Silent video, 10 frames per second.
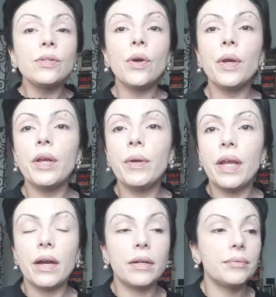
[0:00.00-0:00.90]
So here
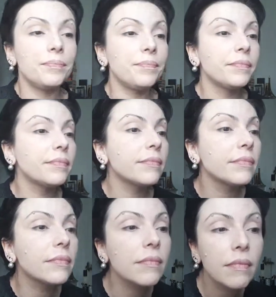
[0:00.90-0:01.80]
we are.
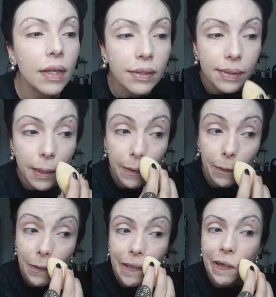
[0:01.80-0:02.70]
It's
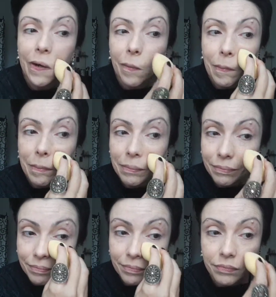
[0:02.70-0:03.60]
not good at all.
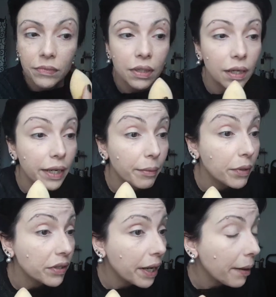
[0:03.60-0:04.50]
I
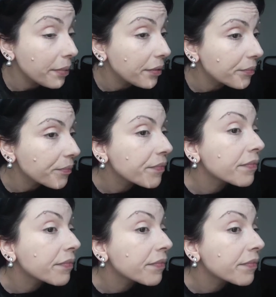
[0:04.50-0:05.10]
am not happy.